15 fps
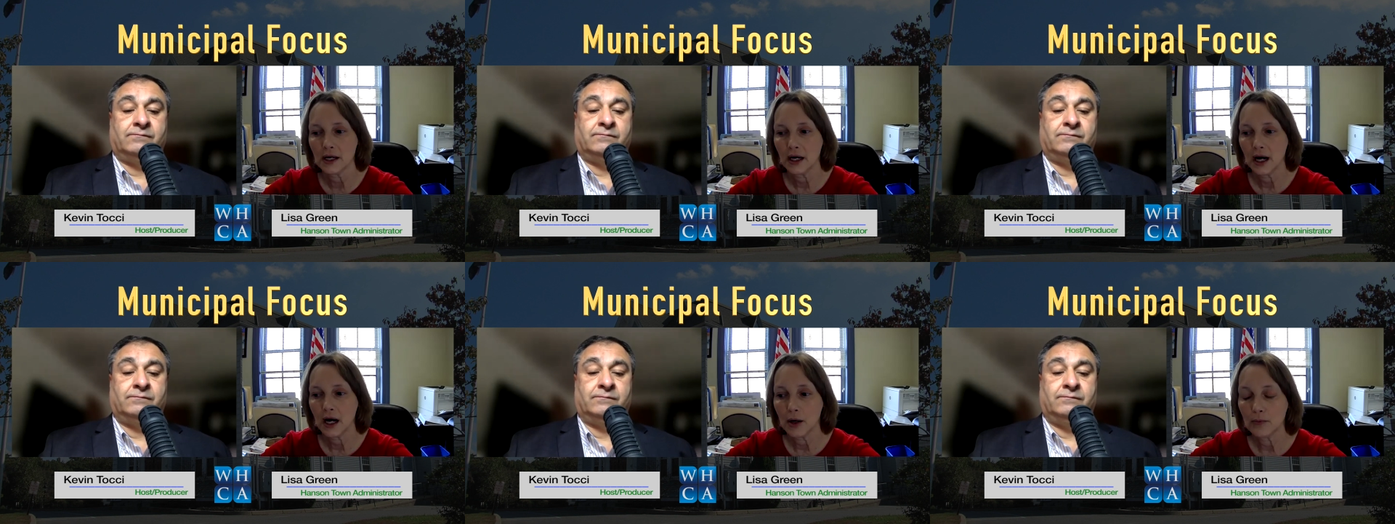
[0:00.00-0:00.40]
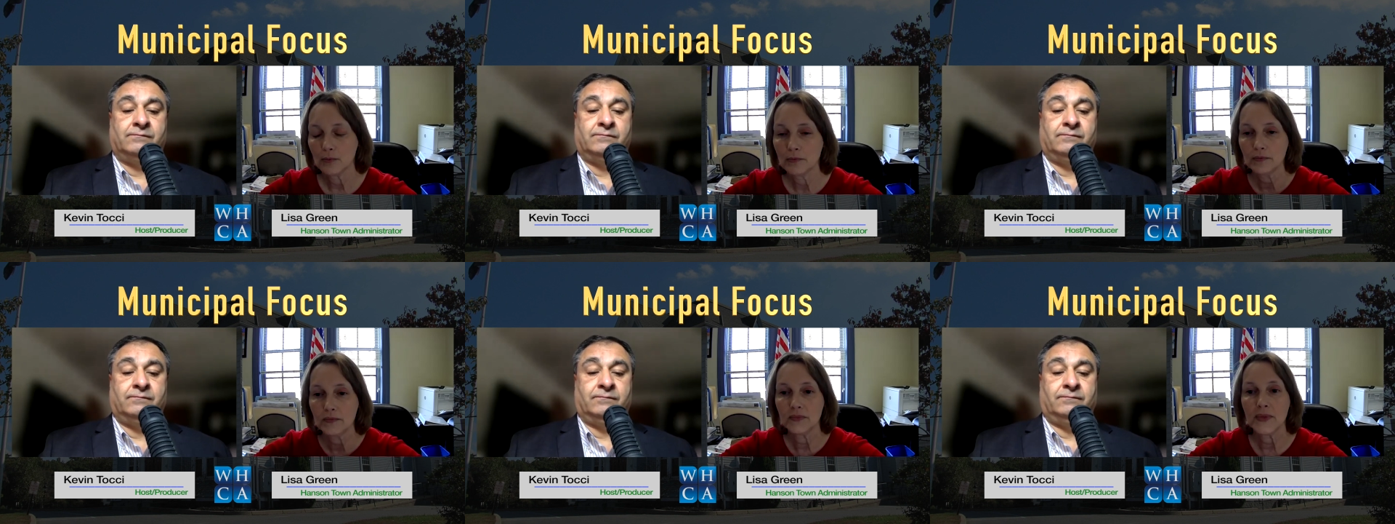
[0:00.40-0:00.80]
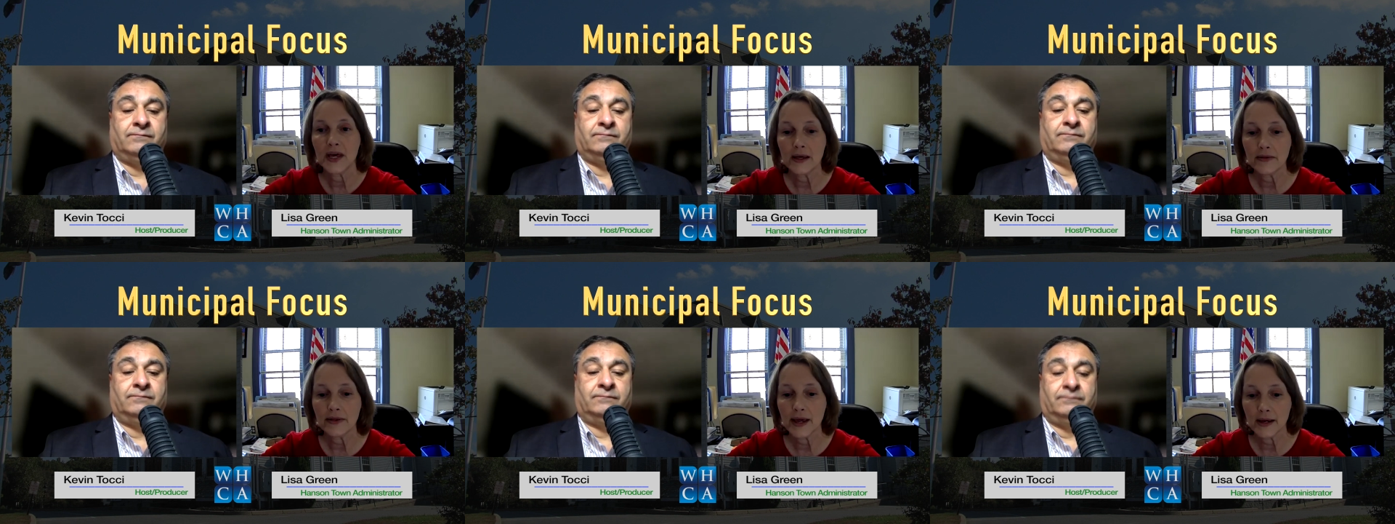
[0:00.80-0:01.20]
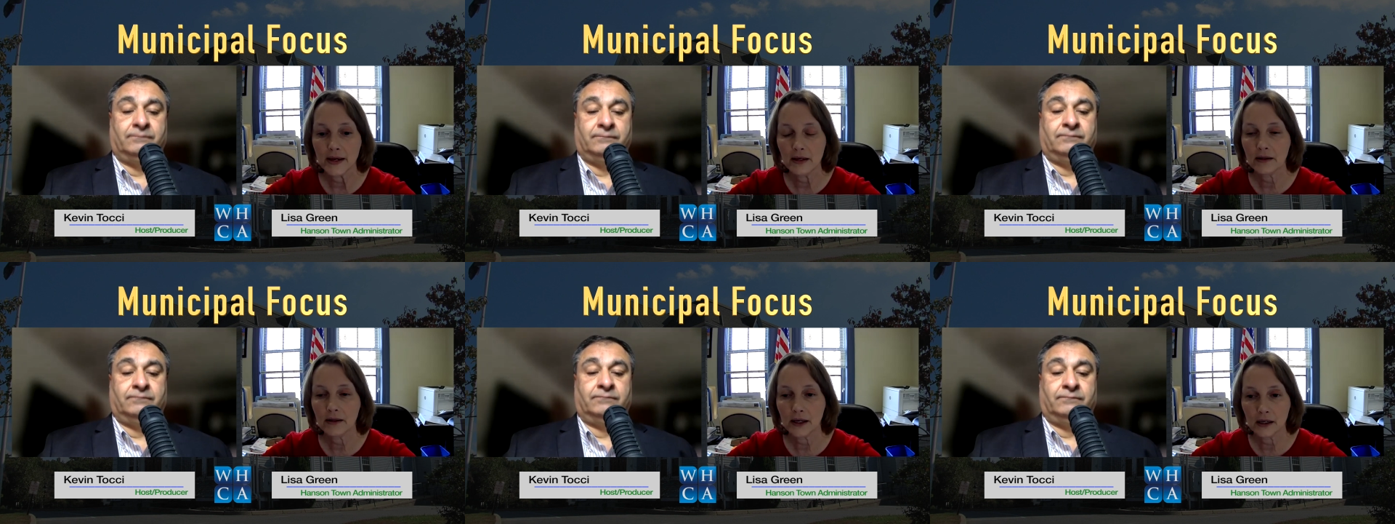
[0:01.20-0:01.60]
Speaker 1: um, they
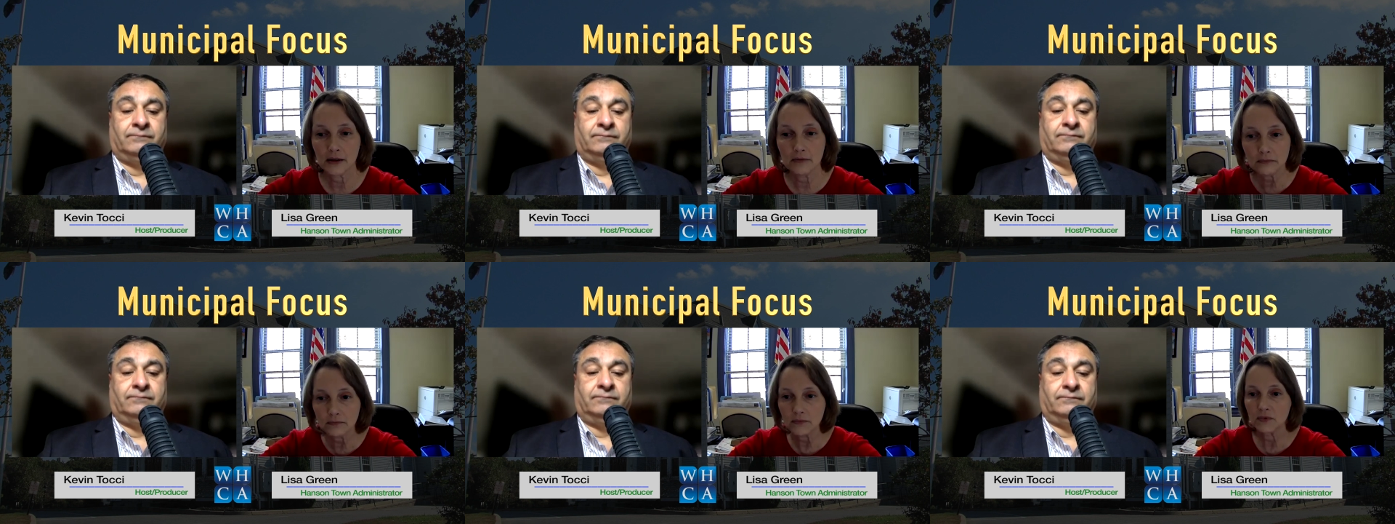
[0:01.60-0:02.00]
they they